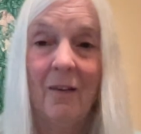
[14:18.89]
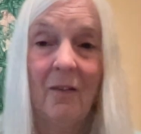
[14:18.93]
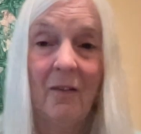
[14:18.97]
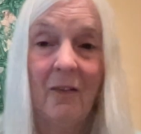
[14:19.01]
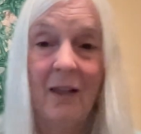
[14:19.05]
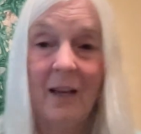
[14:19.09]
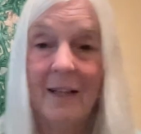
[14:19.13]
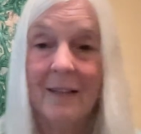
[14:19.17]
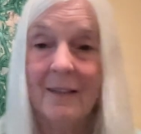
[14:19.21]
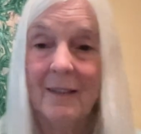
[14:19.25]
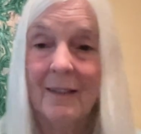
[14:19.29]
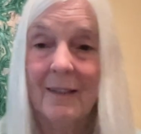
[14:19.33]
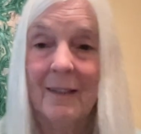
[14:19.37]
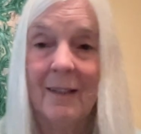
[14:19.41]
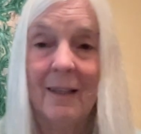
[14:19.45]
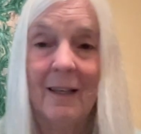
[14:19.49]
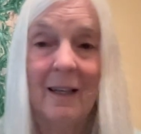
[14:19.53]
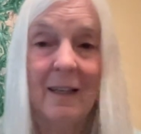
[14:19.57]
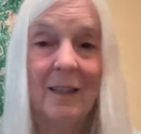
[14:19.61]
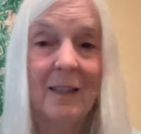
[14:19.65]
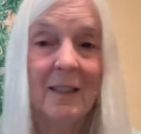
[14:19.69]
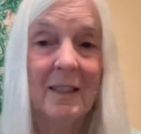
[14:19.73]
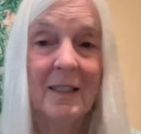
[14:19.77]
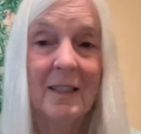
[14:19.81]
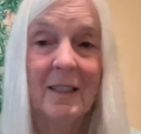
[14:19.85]
That's
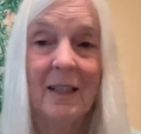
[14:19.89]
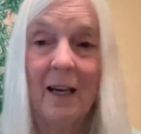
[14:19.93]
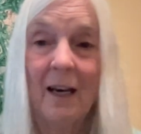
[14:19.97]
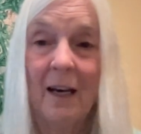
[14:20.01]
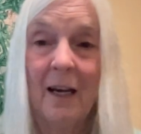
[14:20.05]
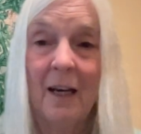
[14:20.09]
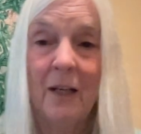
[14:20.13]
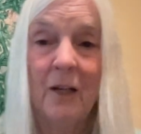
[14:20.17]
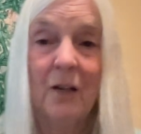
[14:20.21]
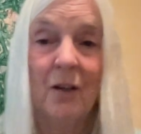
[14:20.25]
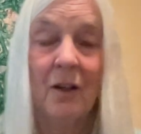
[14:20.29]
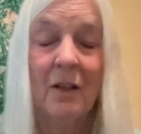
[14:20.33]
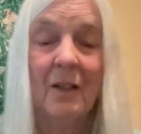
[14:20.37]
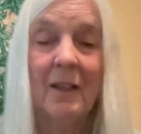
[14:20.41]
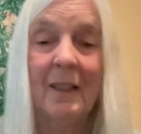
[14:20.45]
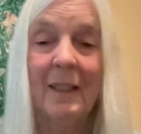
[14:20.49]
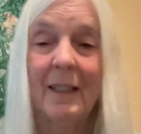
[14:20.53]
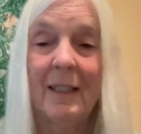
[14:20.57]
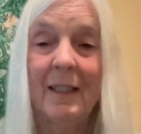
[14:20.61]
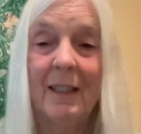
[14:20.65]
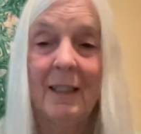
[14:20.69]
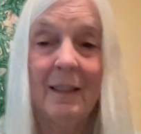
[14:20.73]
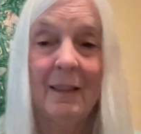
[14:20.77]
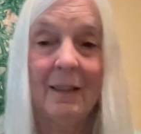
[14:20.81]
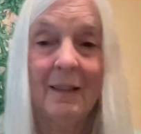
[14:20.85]
an entire
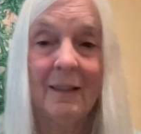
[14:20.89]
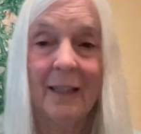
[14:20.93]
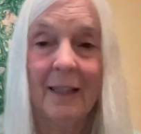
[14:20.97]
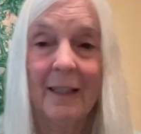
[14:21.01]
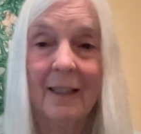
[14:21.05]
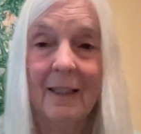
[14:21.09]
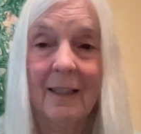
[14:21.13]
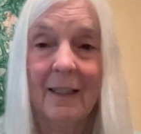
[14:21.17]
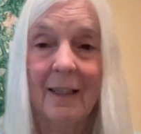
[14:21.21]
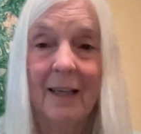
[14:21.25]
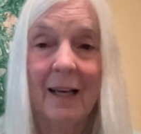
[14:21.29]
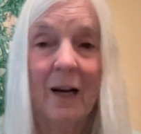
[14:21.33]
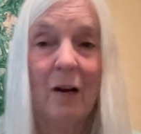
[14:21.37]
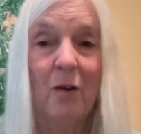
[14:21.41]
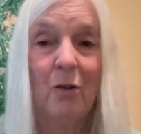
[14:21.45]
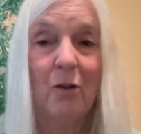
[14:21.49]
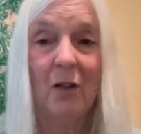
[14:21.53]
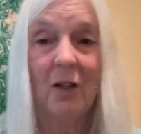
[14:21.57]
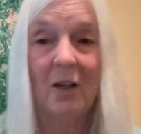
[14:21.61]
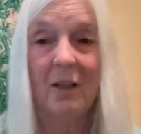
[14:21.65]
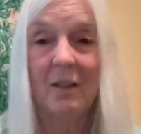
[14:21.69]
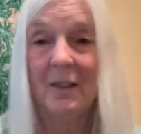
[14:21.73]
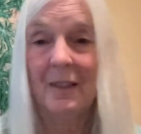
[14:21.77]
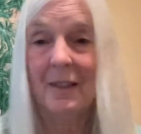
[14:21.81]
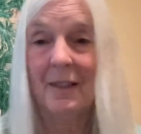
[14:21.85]
healing. How
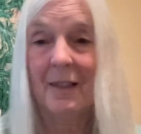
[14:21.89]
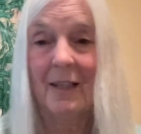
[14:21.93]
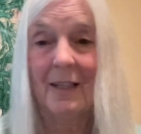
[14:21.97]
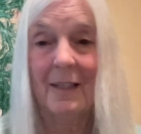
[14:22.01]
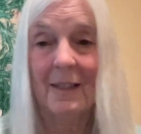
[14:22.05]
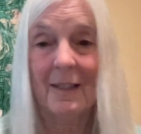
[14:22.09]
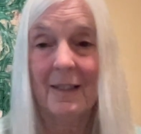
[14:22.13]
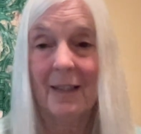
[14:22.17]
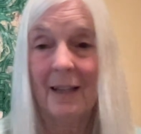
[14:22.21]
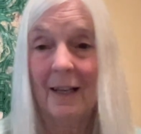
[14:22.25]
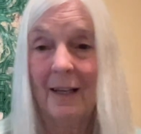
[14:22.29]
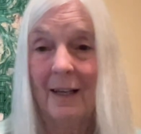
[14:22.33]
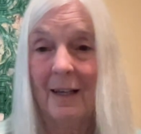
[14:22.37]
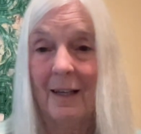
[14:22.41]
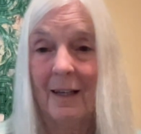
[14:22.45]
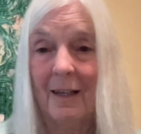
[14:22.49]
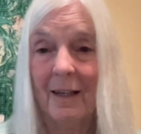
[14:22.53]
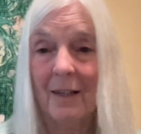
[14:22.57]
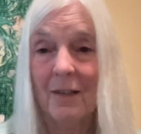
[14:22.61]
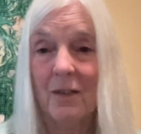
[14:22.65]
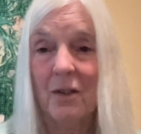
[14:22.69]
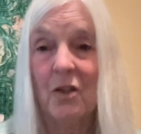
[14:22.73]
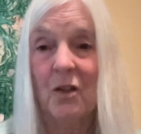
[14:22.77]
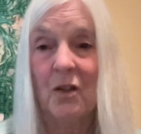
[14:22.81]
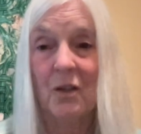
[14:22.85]
long did that take?
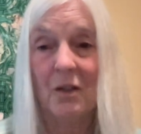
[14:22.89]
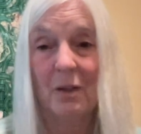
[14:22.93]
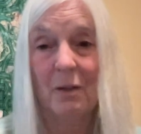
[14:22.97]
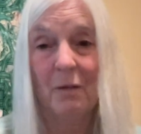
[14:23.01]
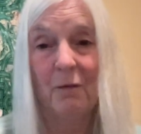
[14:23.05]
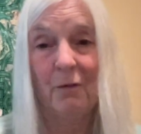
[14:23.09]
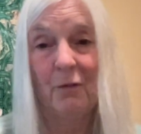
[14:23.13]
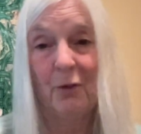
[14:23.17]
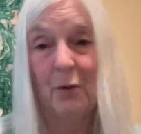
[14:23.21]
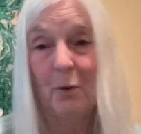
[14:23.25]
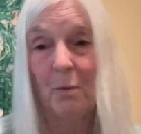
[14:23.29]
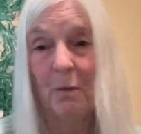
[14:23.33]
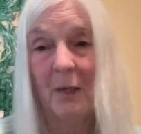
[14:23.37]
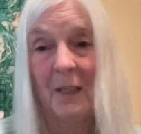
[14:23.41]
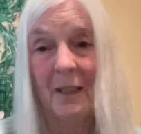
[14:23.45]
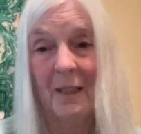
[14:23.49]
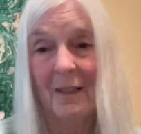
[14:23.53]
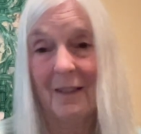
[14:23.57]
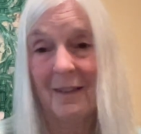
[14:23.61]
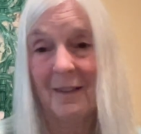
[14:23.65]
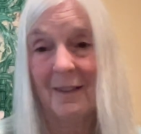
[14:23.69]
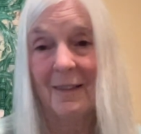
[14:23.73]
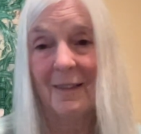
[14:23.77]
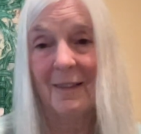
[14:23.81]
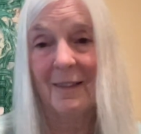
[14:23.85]
Just a few
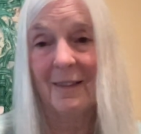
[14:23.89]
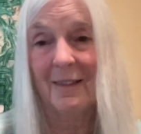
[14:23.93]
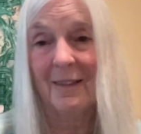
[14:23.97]
minutes.